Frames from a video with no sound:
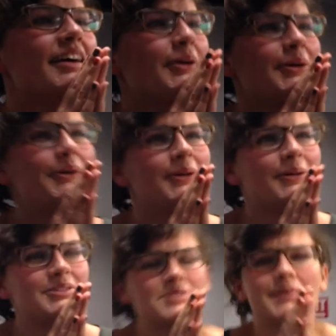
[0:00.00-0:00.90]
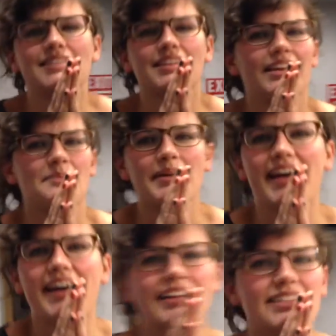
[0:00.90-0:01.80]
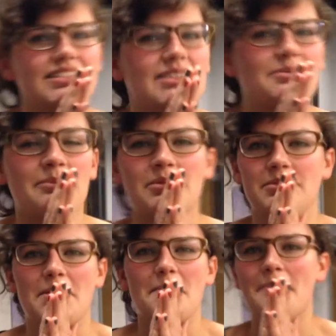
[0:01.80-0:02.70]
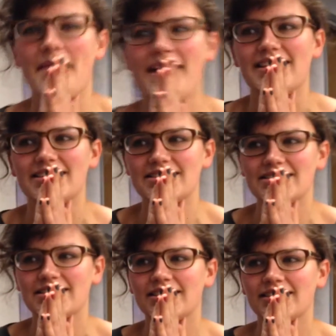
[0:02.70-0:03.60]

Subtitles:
Oh, just wait till I get back. I'm gonna be a mess.